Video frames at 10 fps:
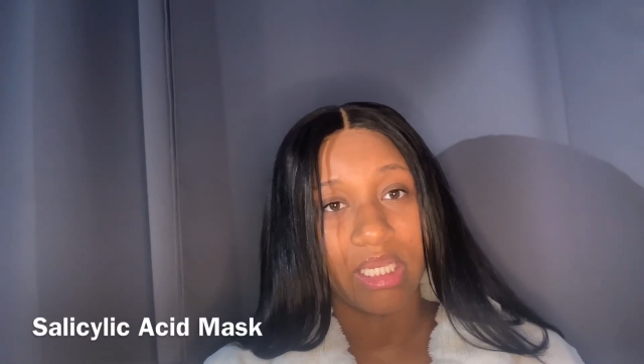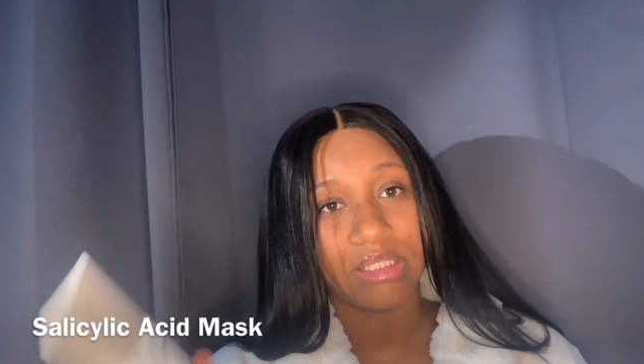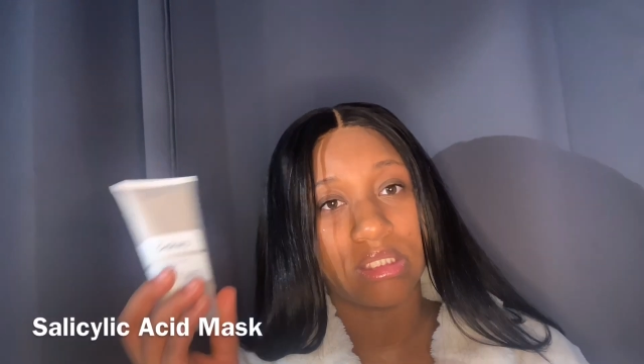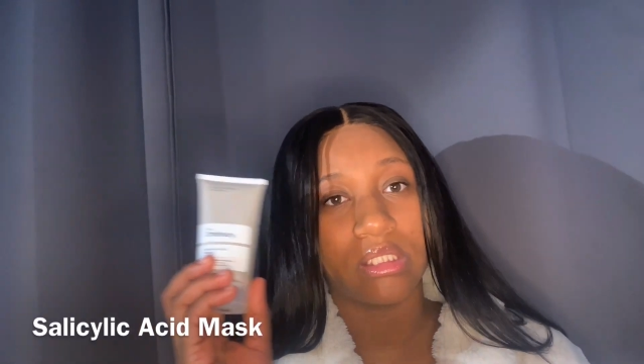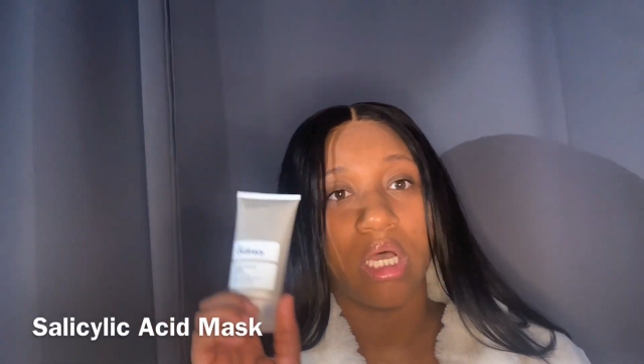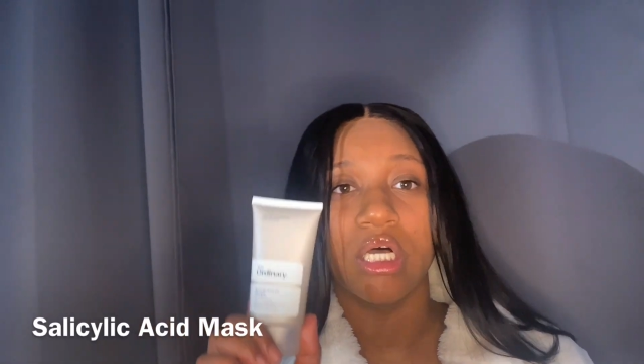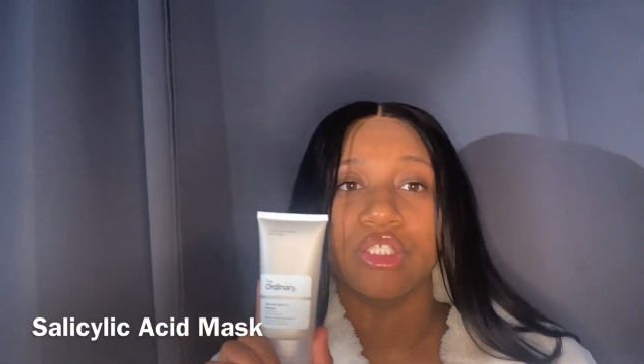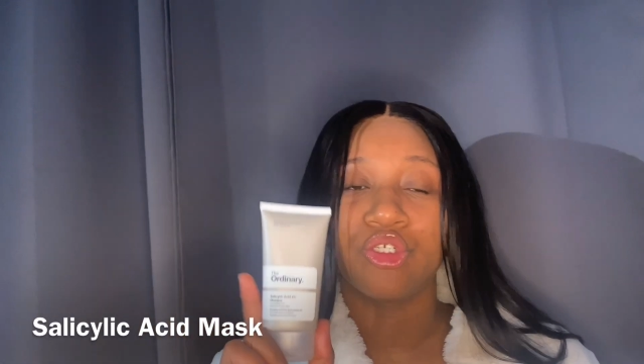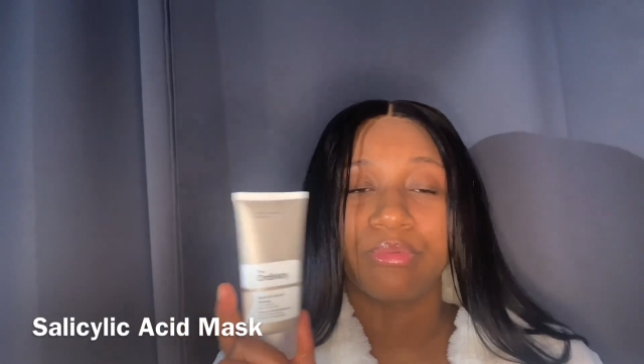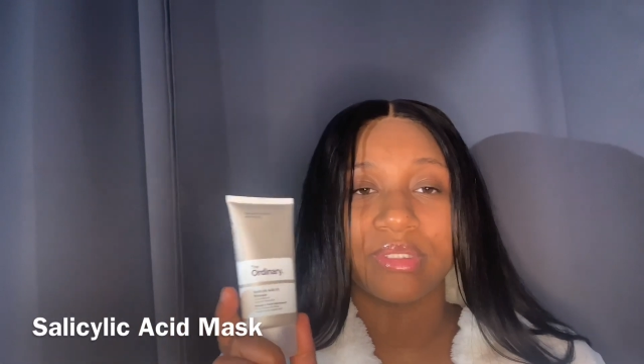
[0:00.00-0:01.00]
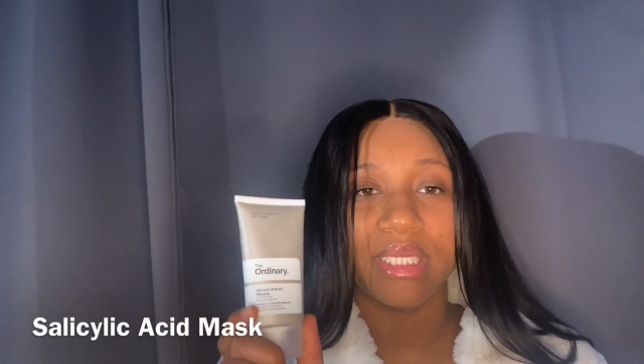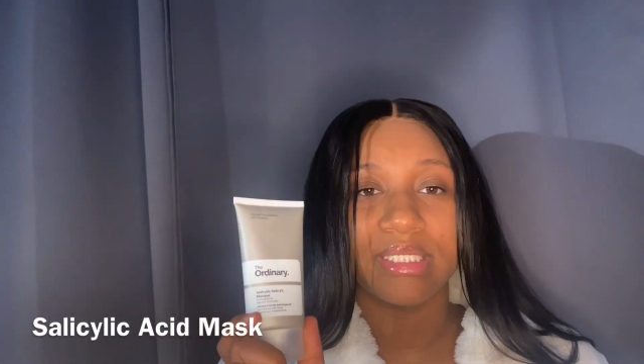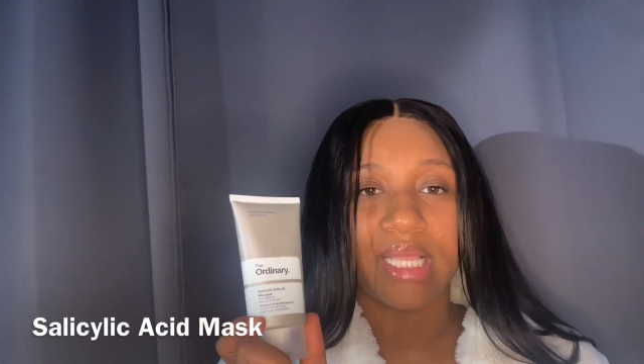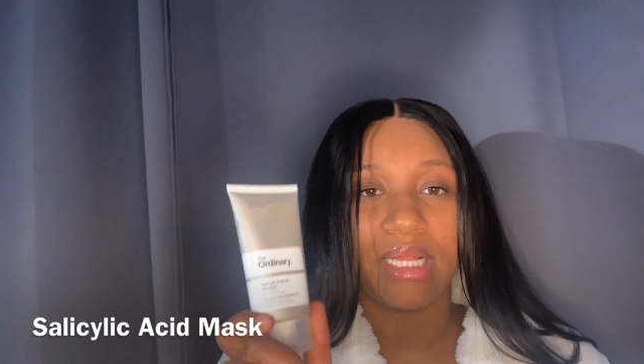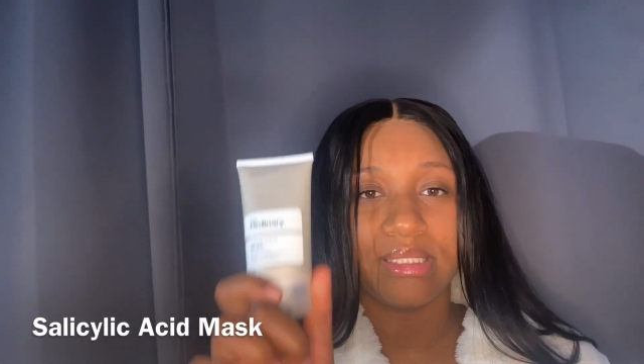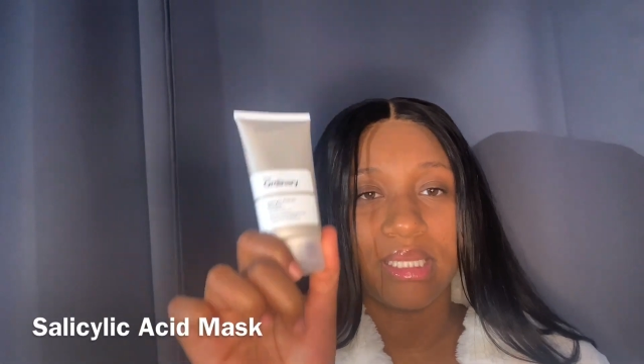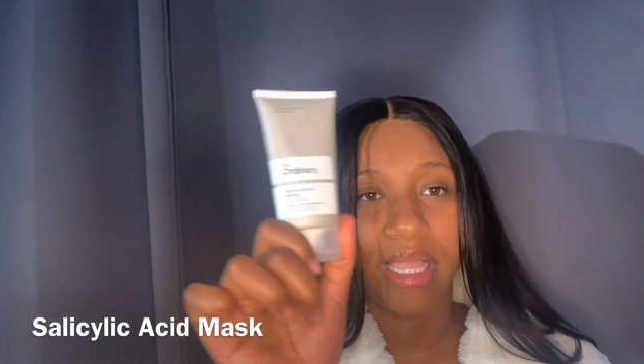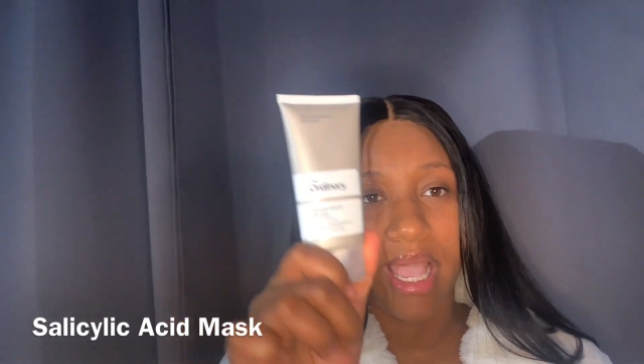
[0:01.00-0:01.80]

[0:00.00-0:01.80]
It's 2%